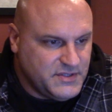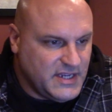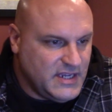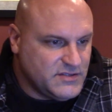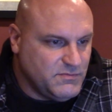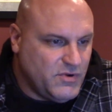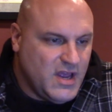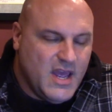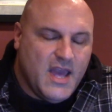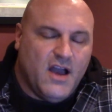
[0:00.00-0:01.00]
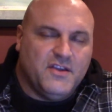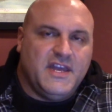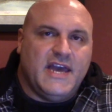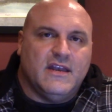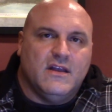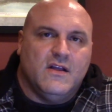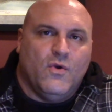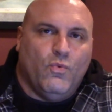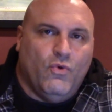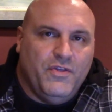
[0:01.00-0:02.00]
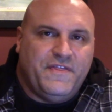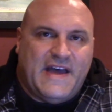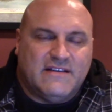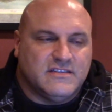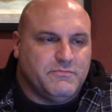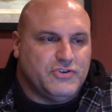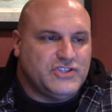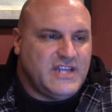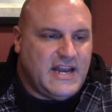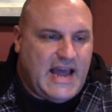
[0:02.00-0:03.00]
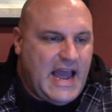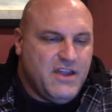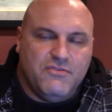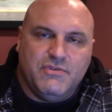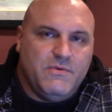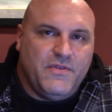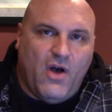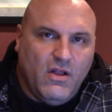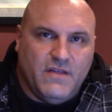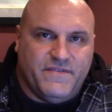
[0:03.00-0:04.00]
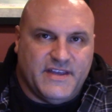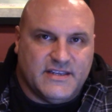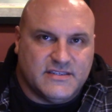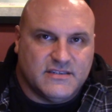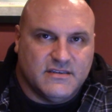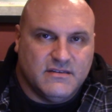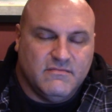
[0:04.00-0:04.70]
test report. Again, 1,000%. I agree with all of this.